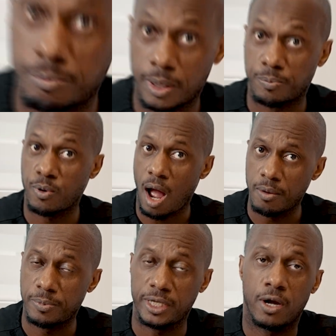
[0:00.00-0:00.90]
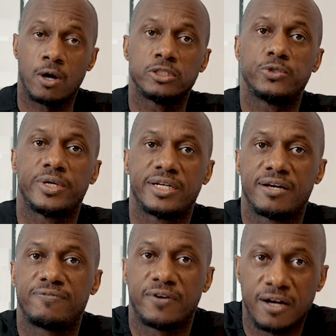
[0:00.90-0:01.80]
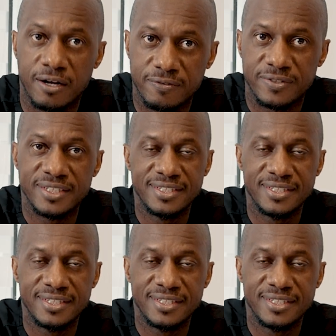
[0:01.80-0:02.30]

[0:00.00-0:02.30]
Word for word: but probably aren't doing enough of.